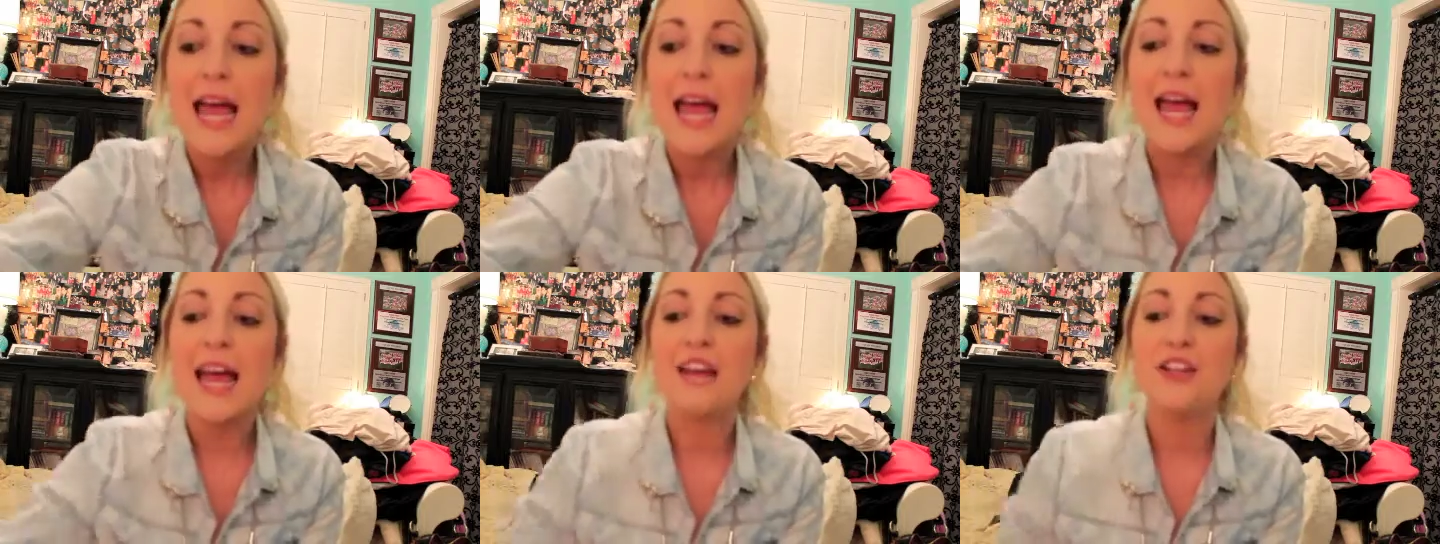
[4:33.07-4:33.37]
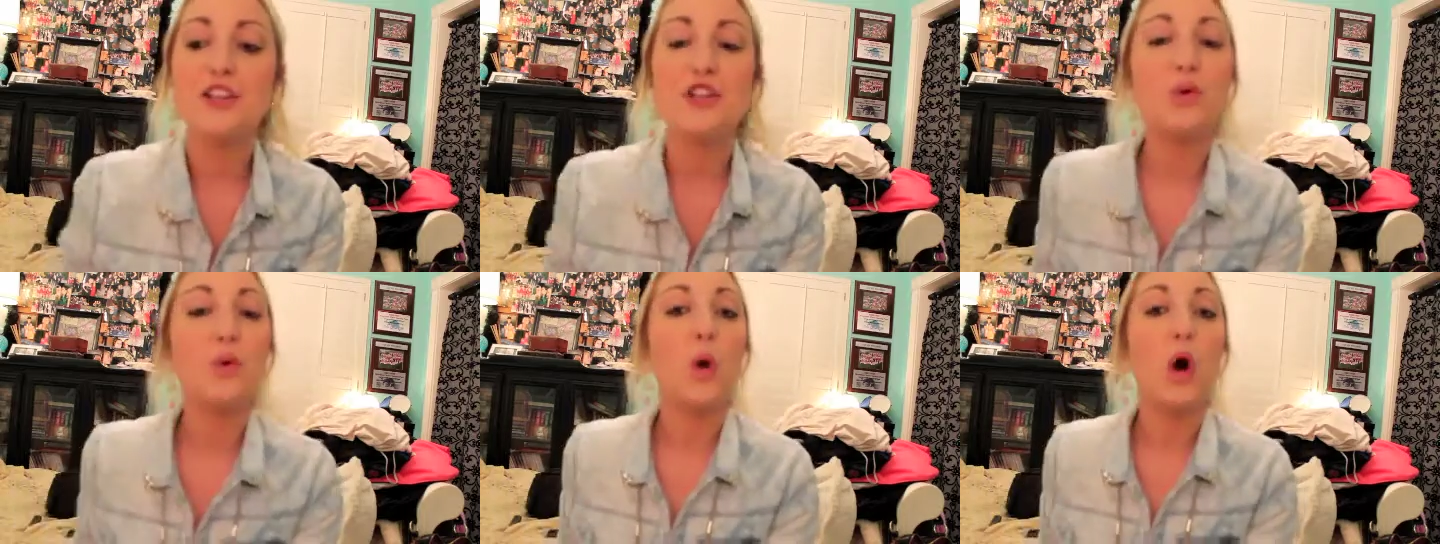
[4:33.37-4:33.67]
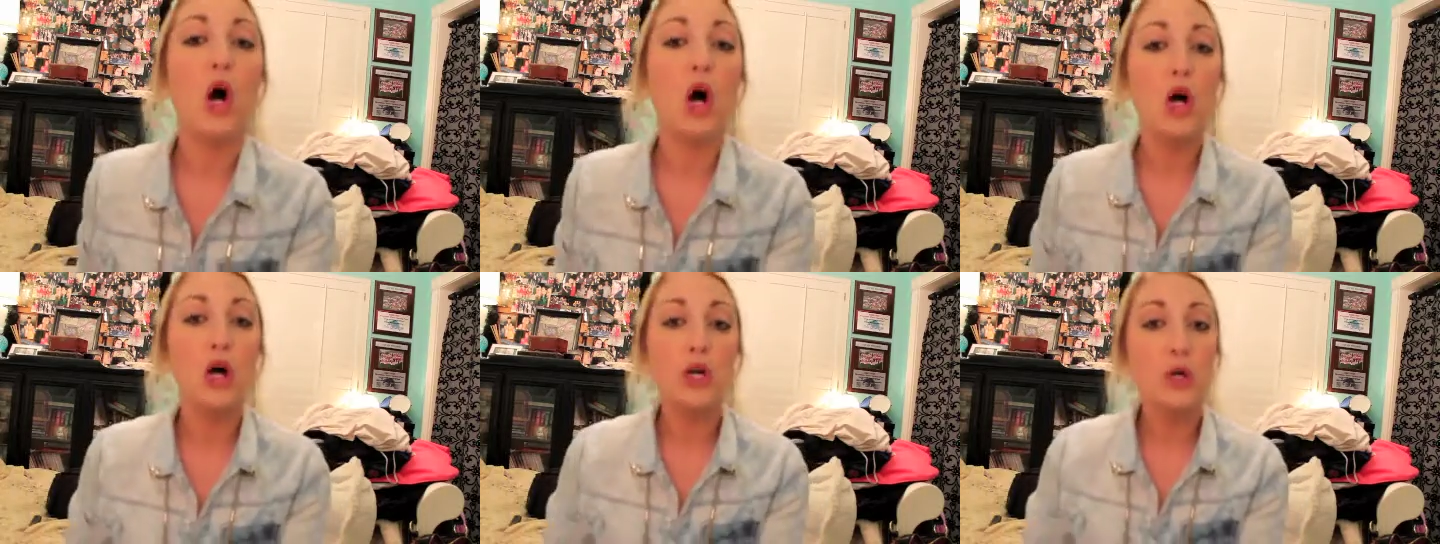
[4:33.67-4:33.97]
and you
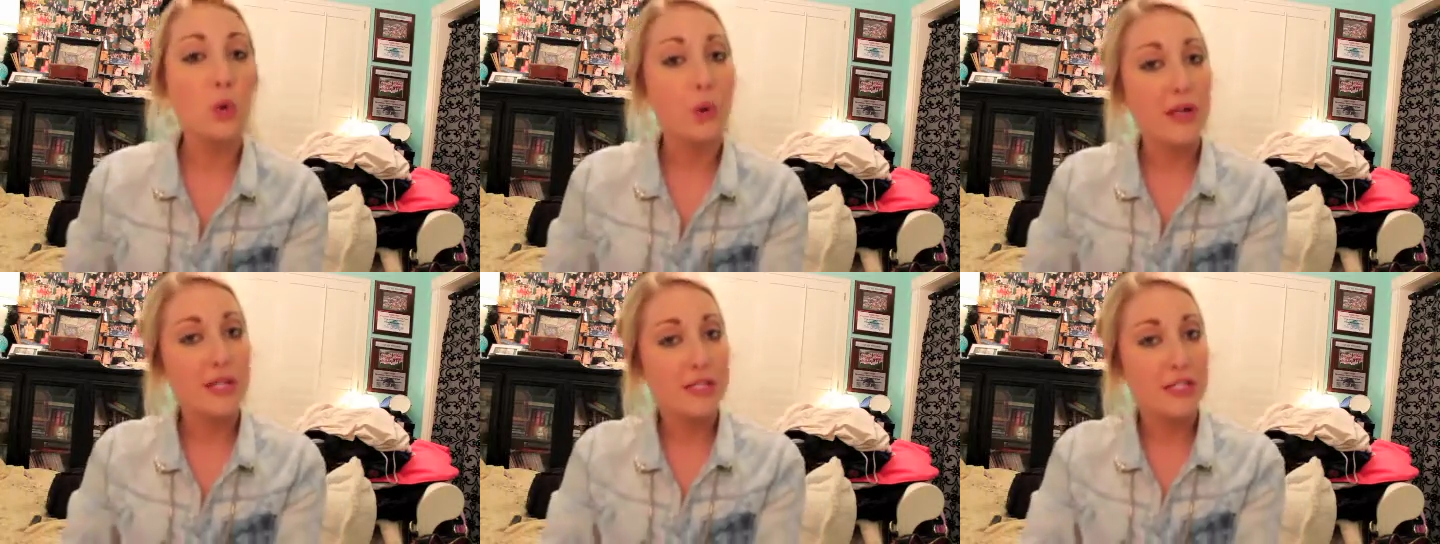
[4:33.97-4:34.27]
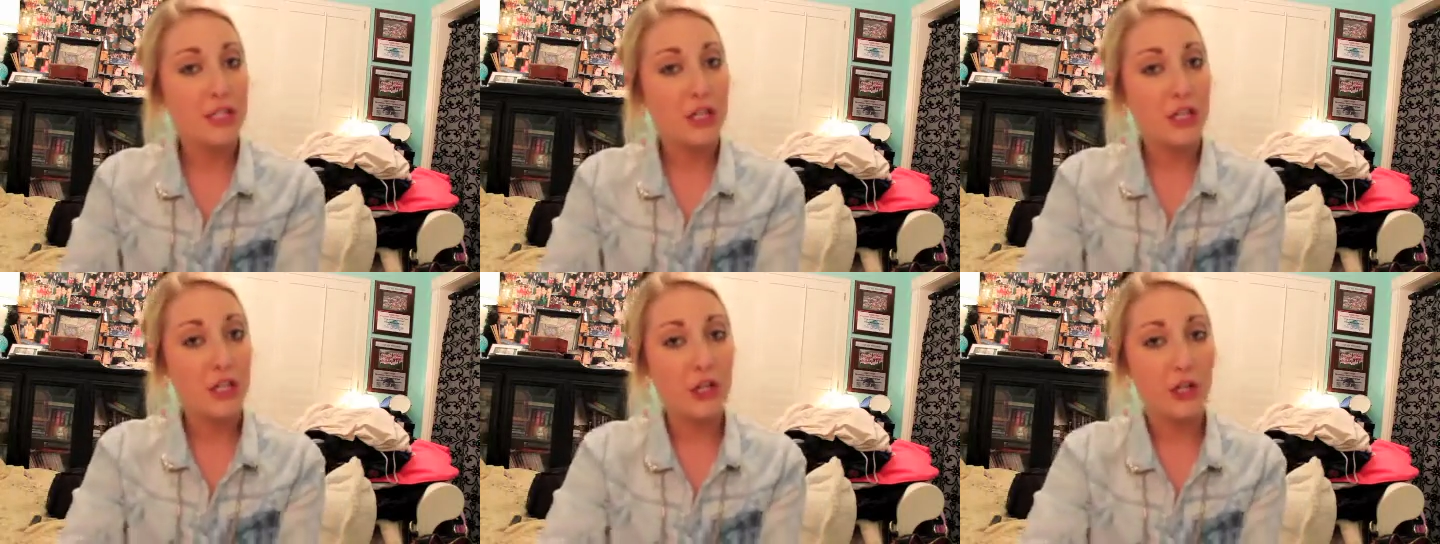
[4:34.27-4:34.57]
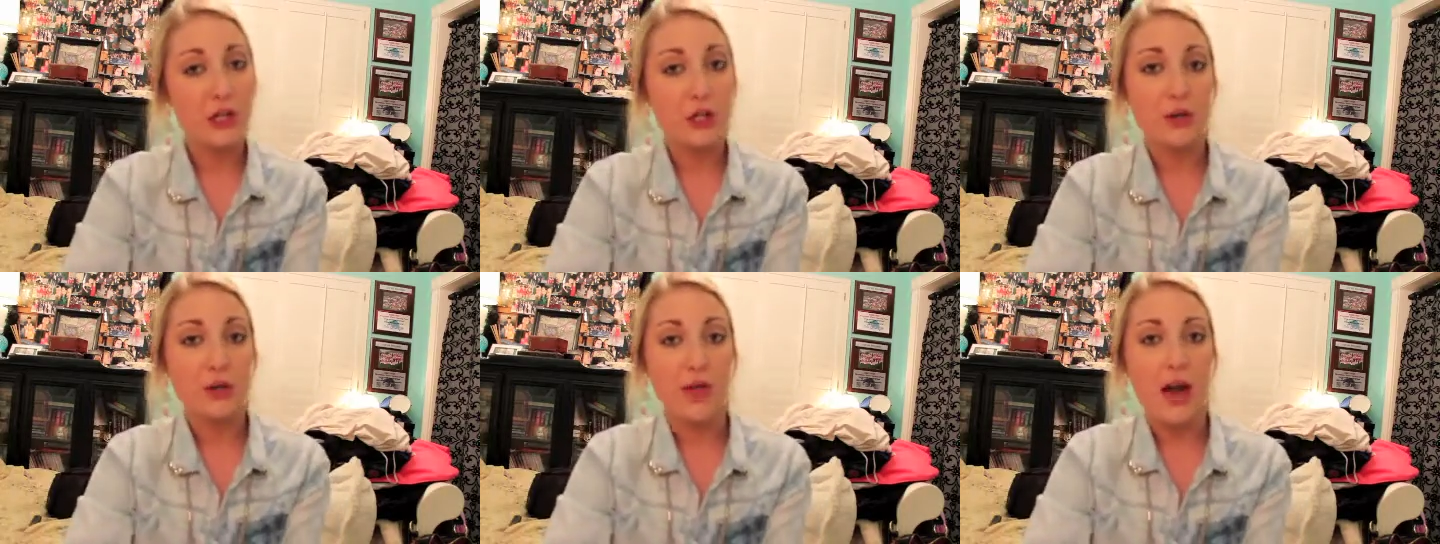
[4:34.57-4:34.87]
are going to
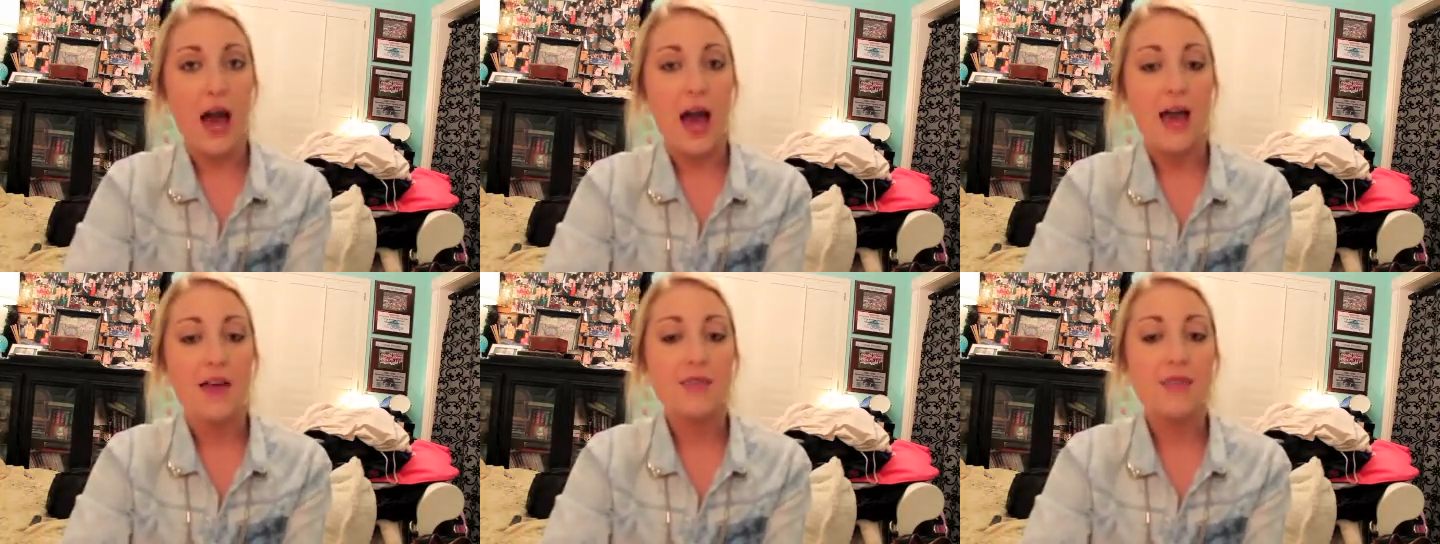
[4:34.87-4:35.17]
cure that.